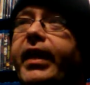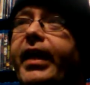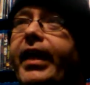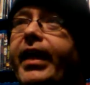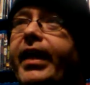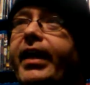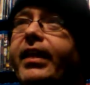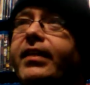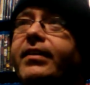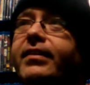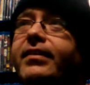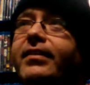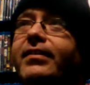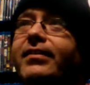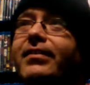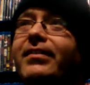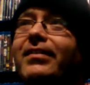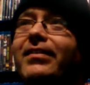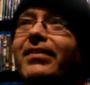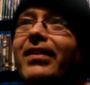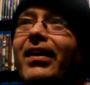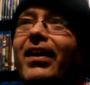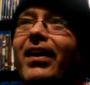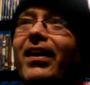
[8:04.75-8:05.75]
And
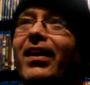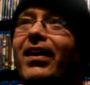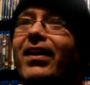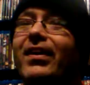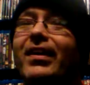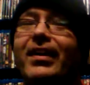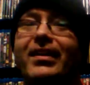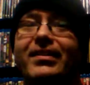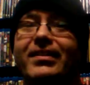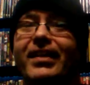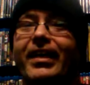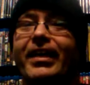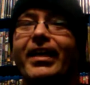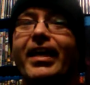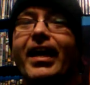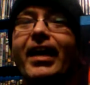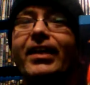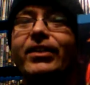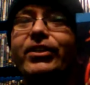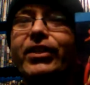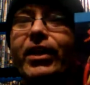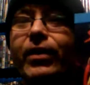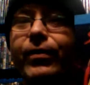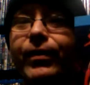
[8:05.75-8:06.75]
it's like you
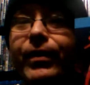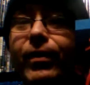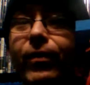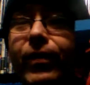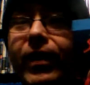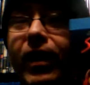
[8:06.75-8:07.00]
got Jerry